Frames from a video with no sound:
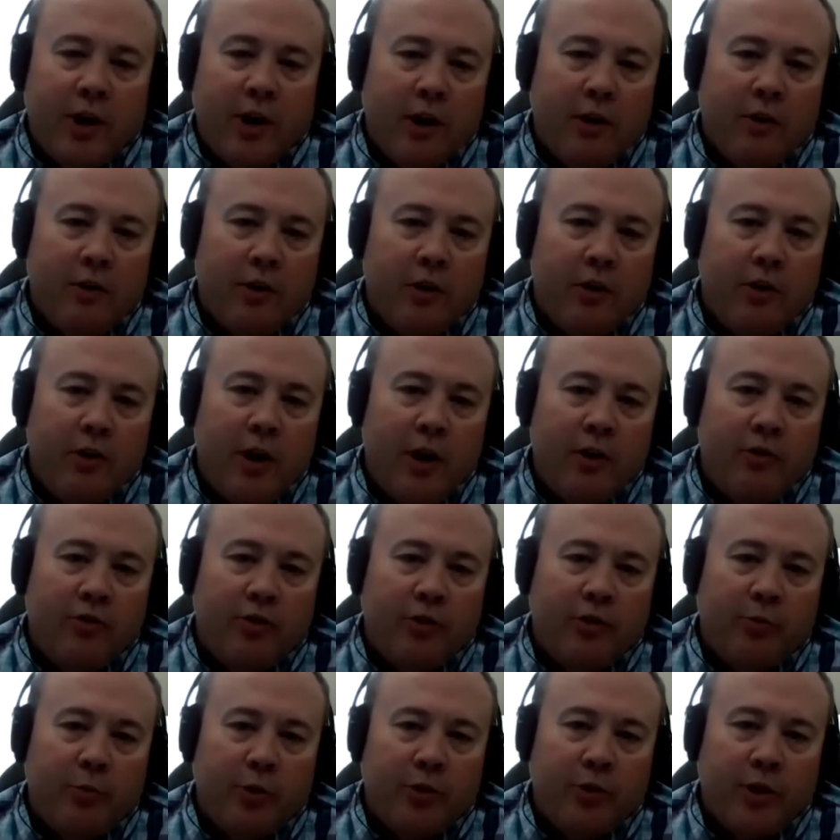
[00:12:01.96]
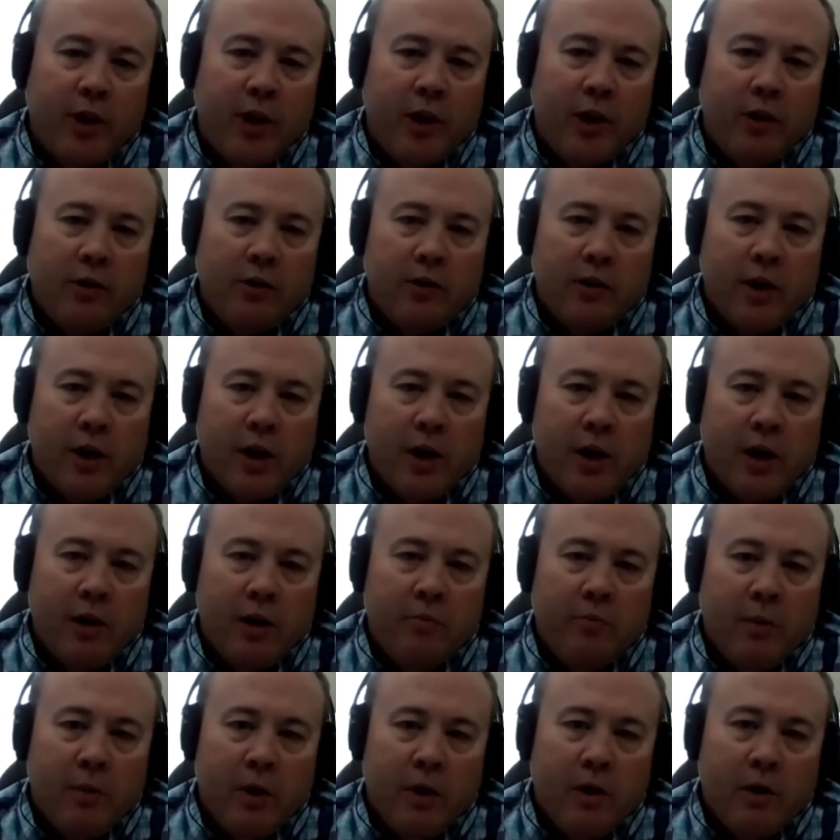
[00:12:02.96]
you guys just put together a
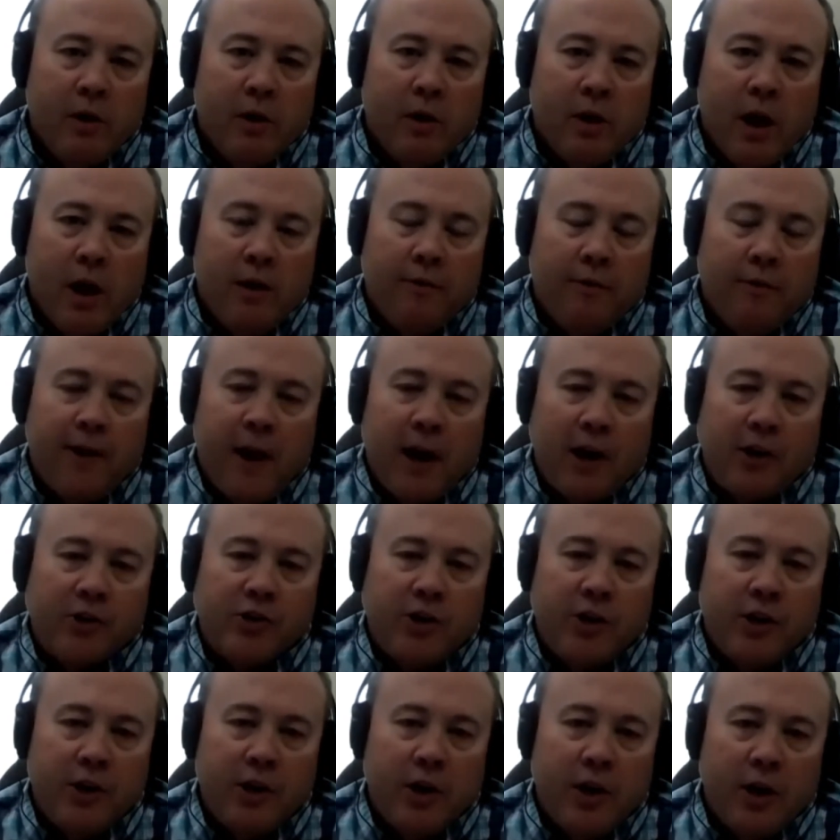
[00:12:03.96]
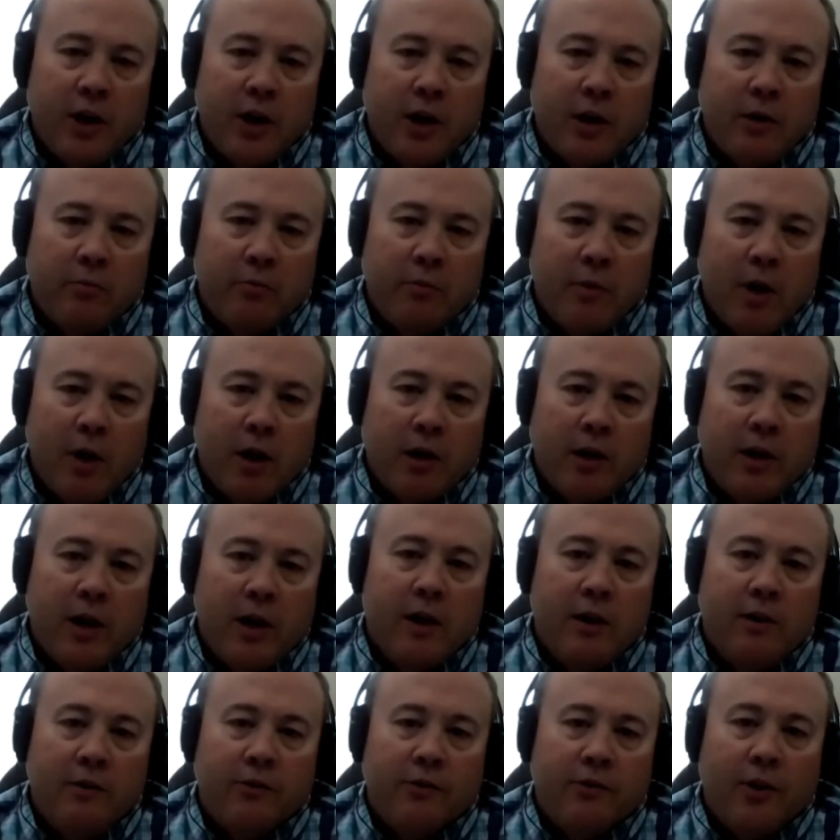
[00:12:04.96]
fact sheet on
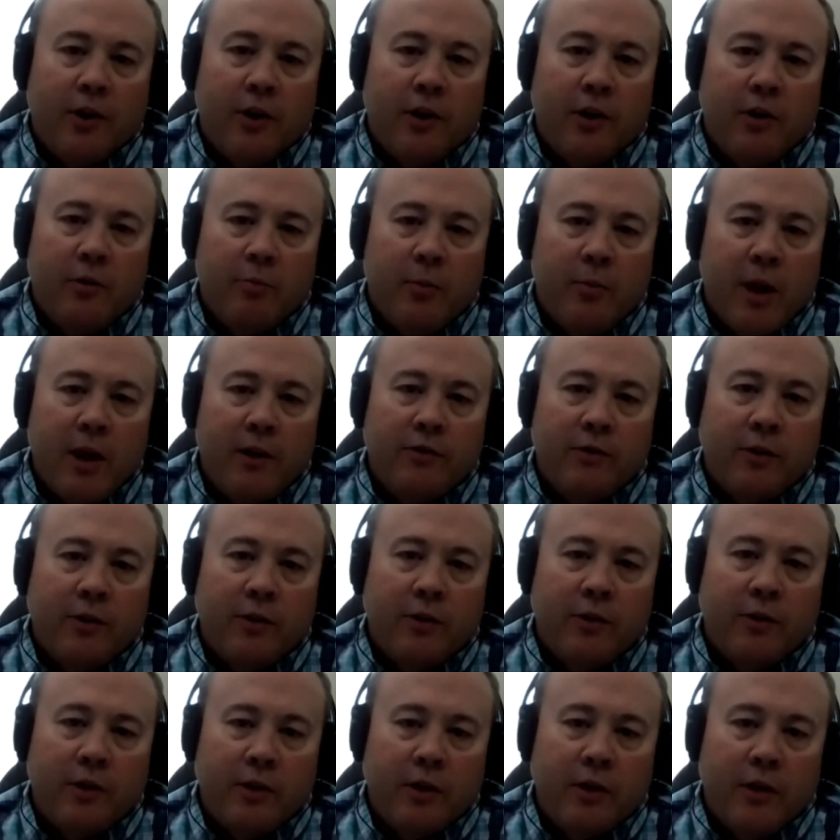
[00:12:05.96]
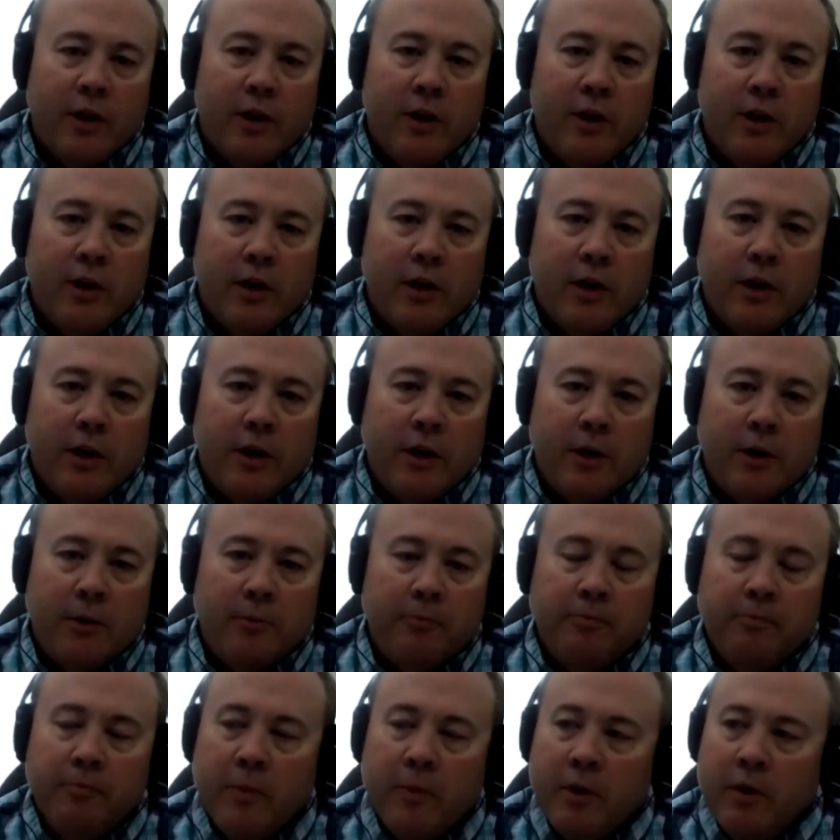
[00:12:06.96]
getting started, basically.
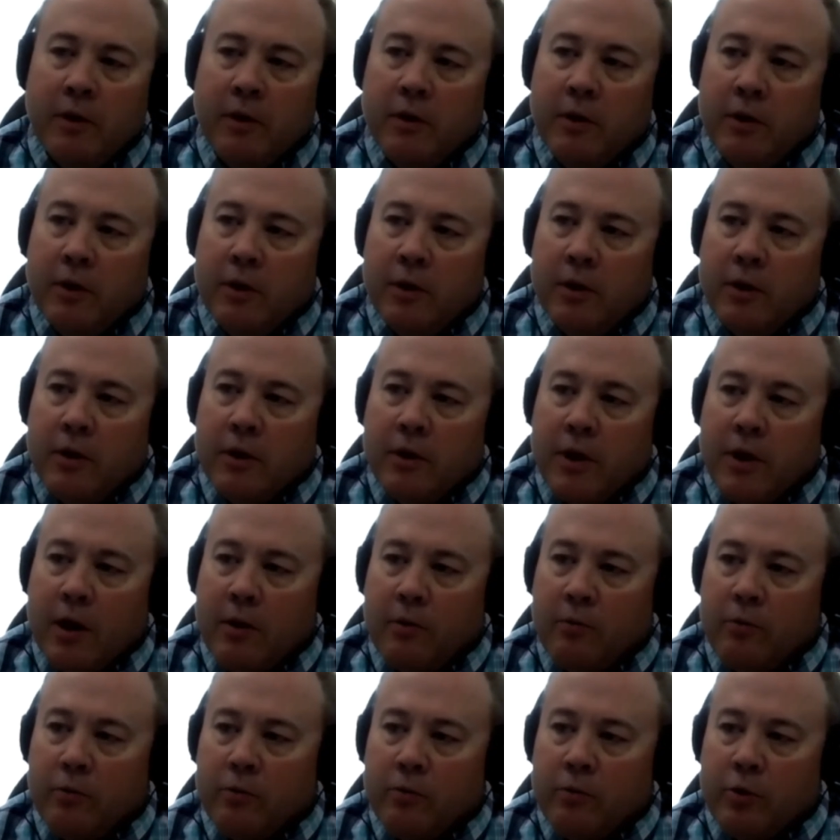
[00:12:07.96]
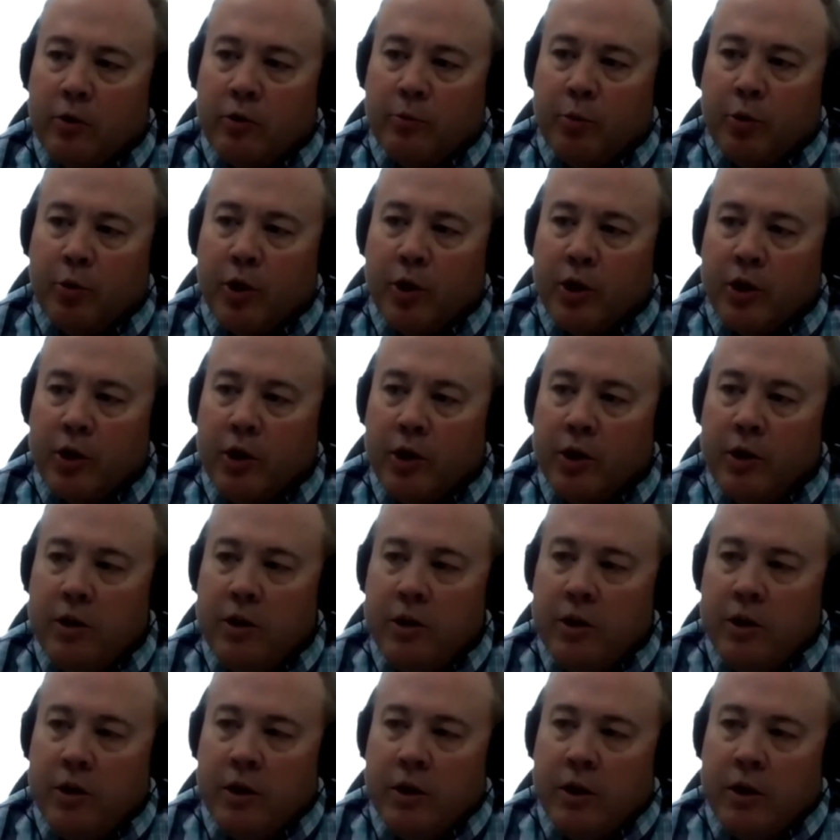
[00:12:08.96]
That looked pretty good.
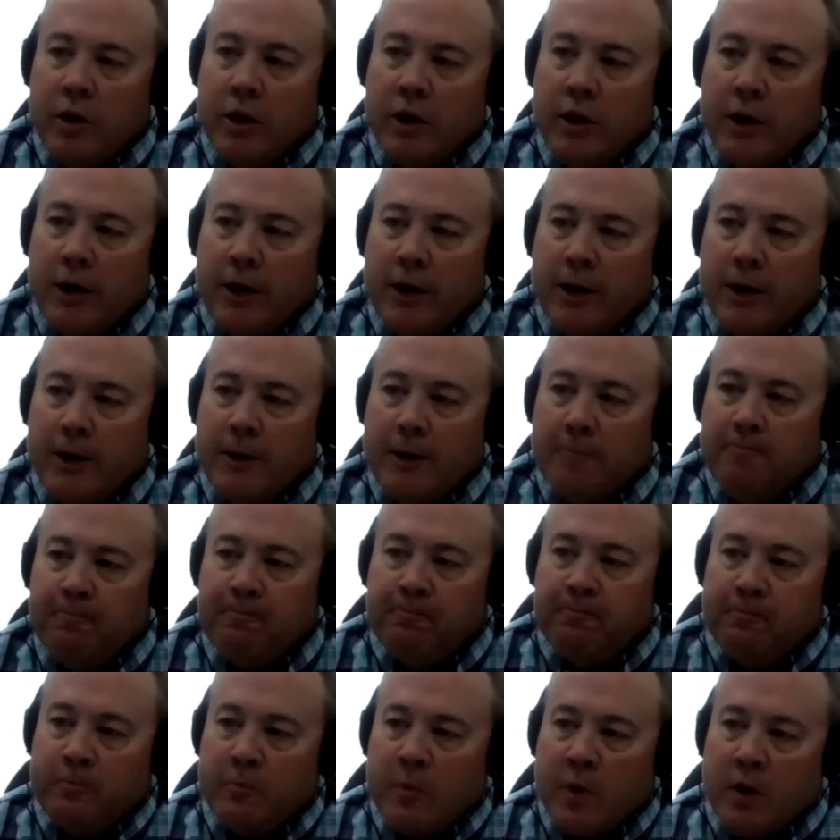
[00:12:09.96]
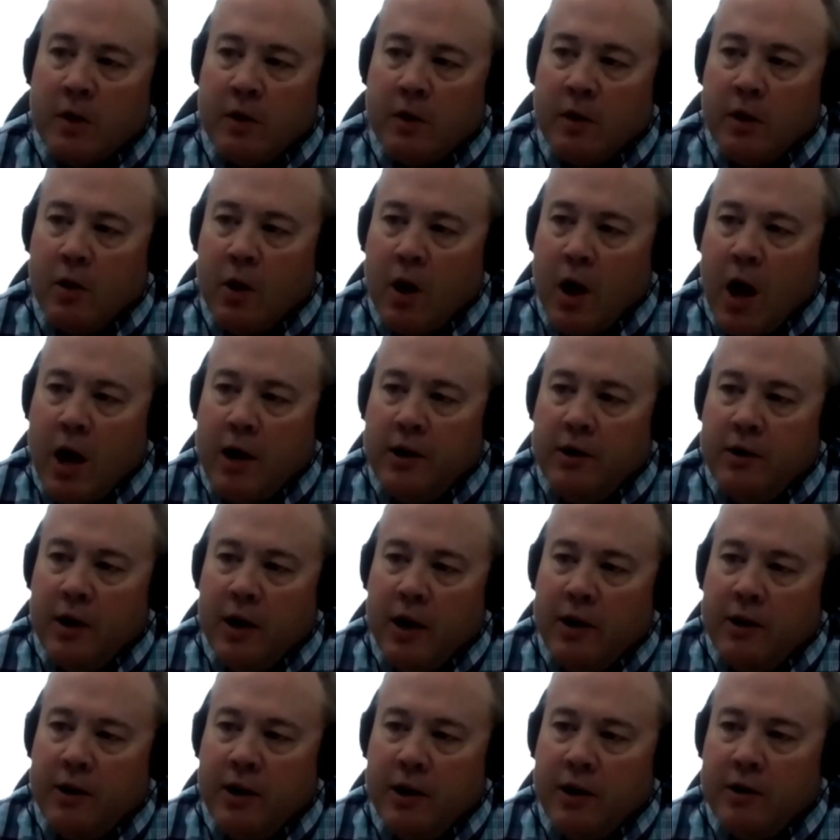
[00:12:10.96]
I
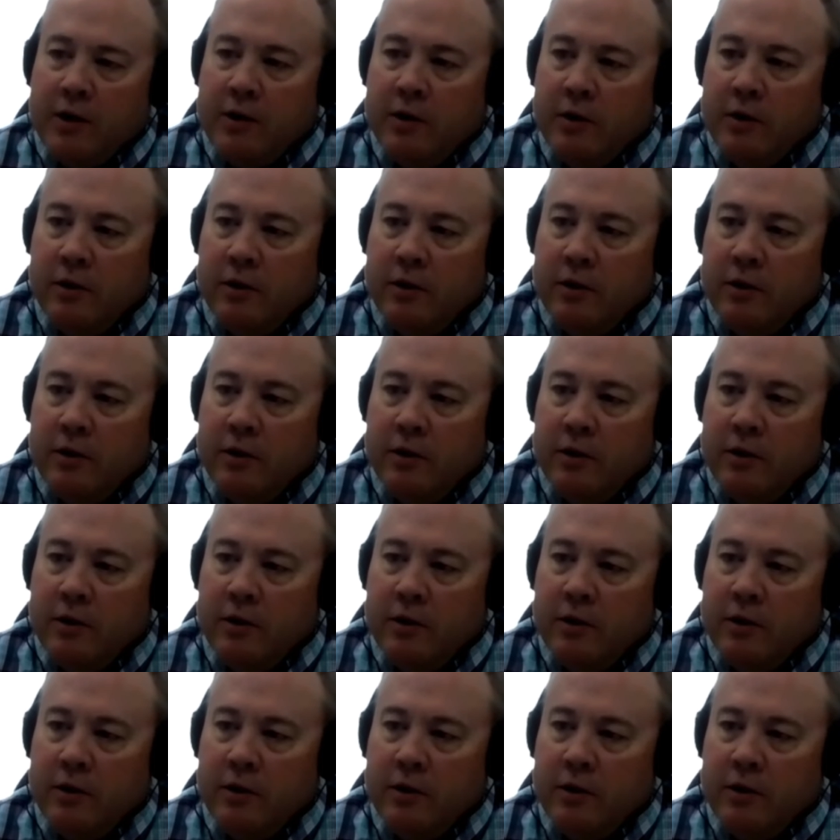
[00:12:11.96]
did,